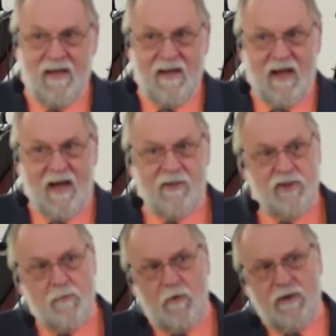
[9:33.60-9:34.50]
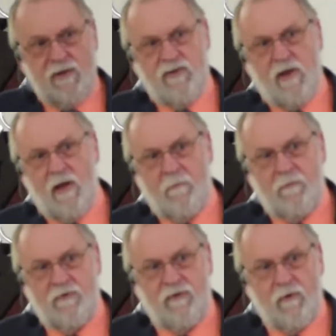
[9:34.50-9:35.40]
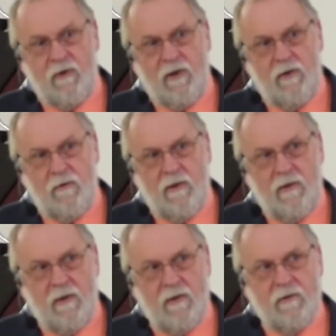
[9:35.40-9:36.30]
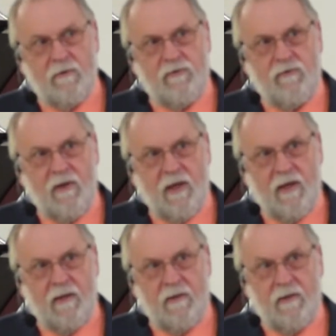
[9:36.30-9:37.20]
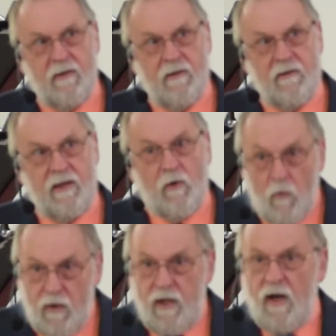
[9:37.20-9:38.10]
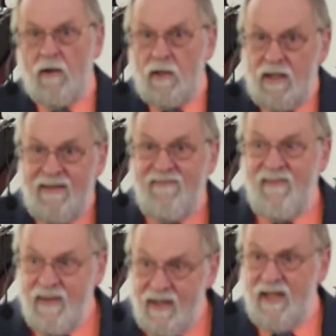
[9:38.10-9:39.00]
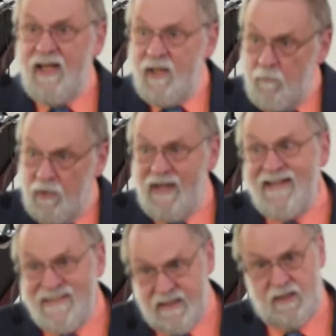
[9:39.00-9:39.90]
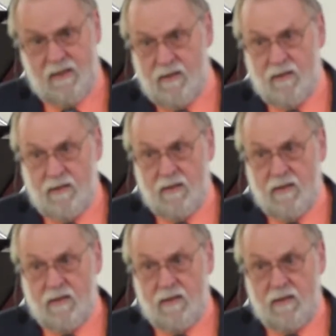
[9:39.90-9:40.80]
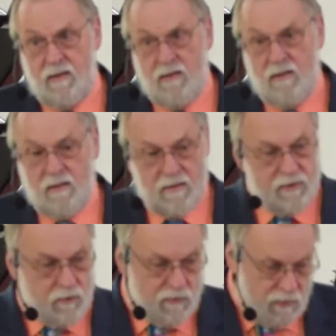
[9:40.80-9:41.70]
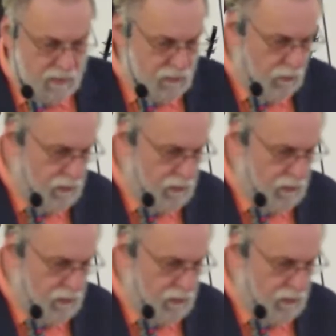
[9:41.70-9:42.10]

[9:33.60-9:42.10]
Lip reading: I just put this up so that you can understand that we are living in plenty. This was